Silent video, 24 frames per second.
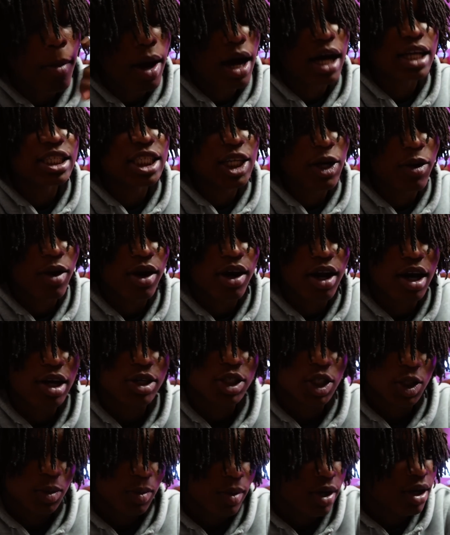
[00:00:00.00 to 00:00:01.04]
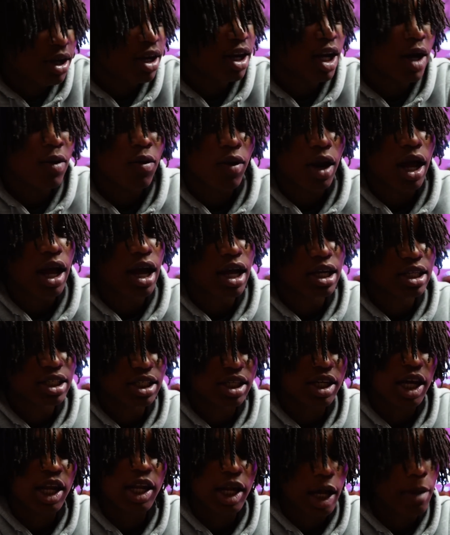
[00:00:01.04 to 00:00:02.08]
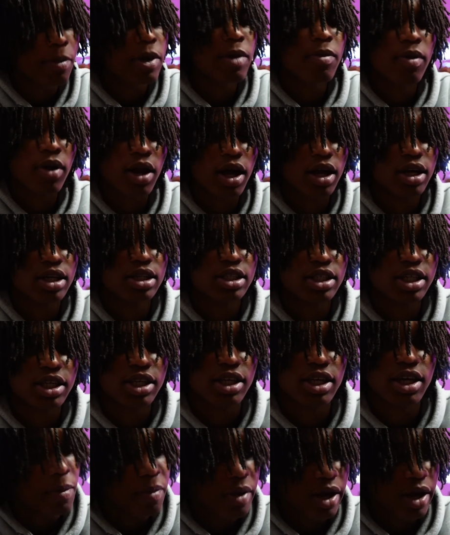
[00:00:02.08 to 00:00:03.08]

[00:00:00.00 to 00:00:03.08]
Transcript: mindset right now is some other level. Like I shit, I let people out of shit.